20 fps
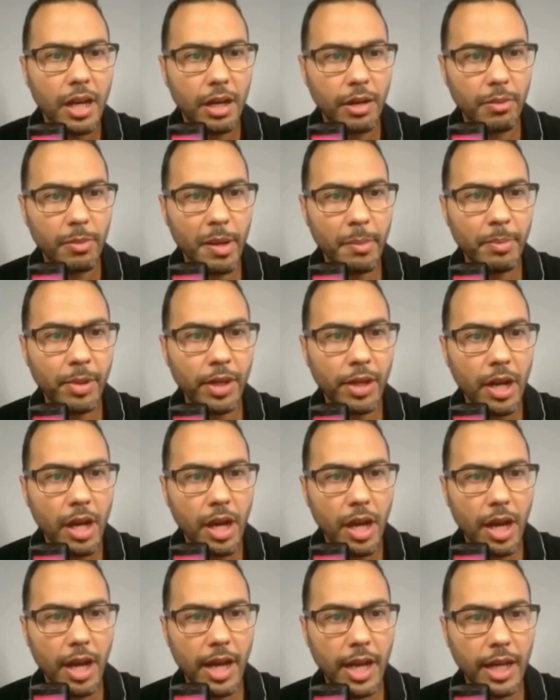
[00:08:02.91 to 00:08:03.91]
Remember?
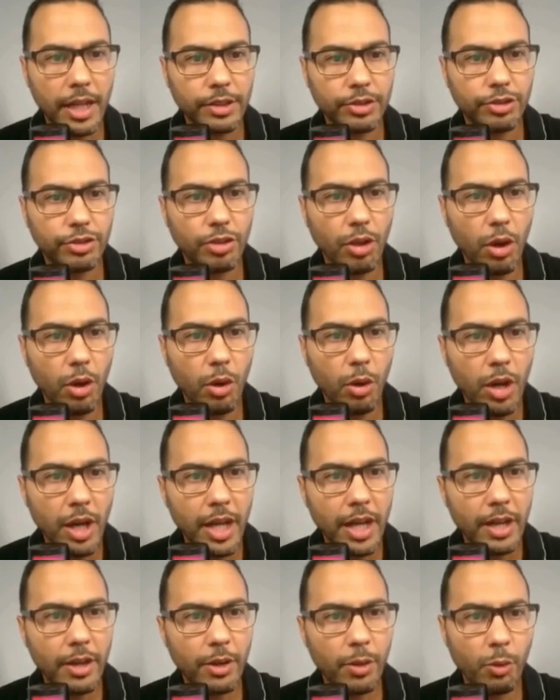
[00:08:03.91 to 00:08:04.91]
So
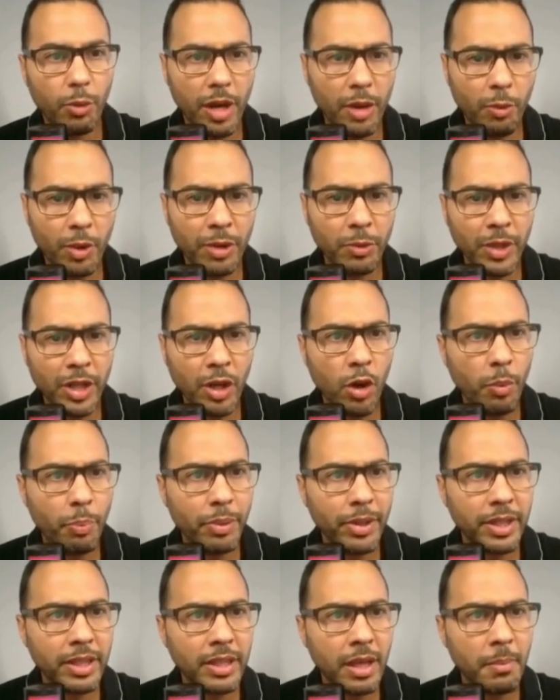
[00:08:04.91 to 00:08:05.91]
when we
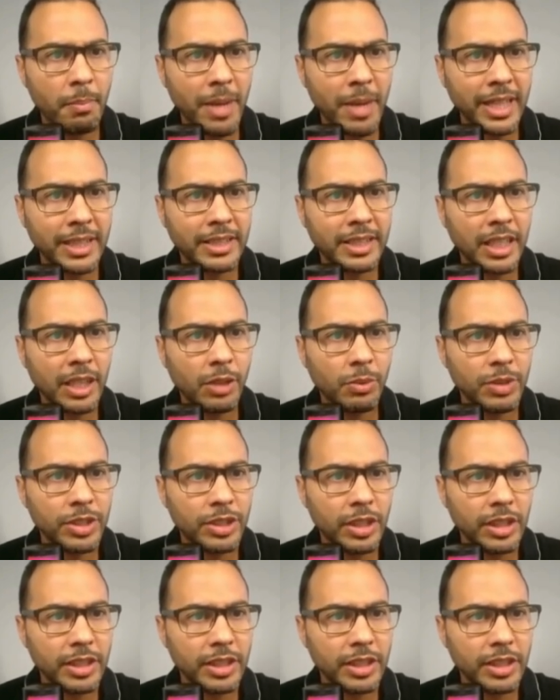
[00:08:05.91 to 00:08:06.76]
open the mine sequence,